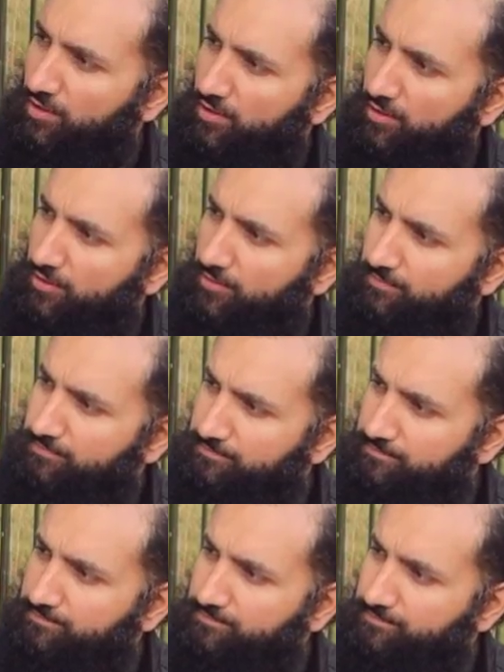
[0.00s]

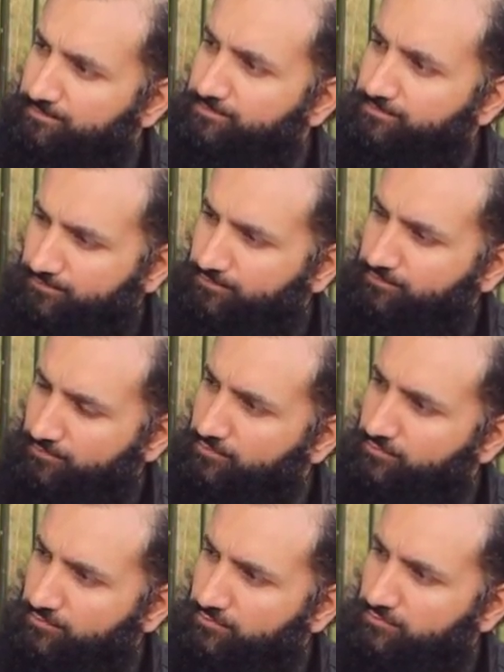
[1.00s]

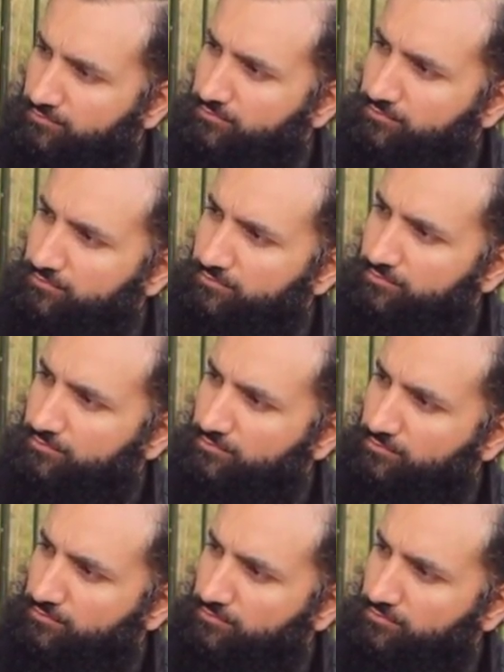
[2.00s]

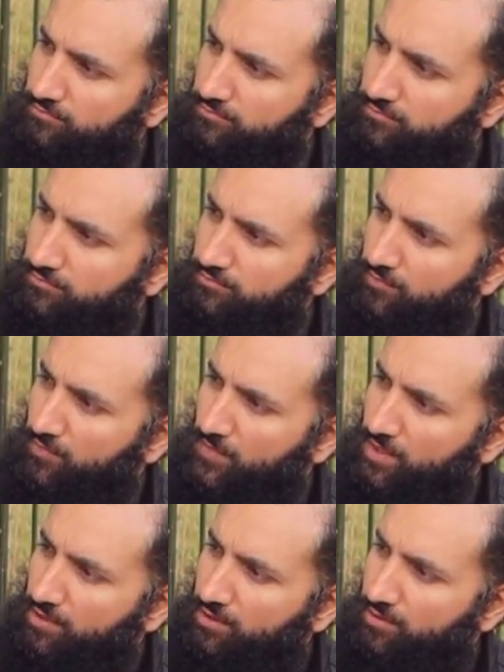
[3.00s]

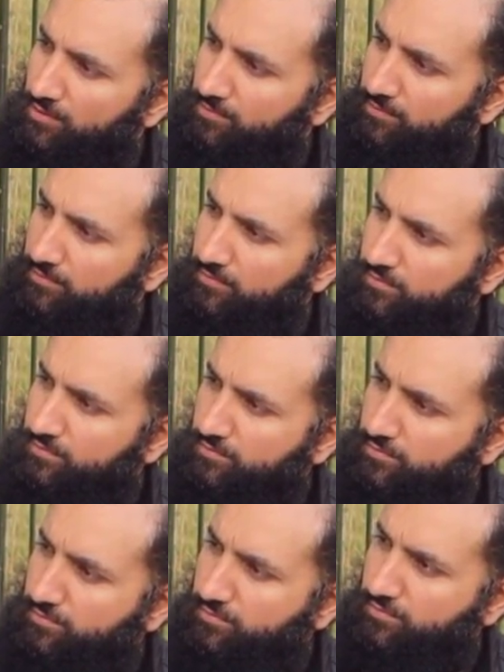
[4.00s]
This person isn't speaking.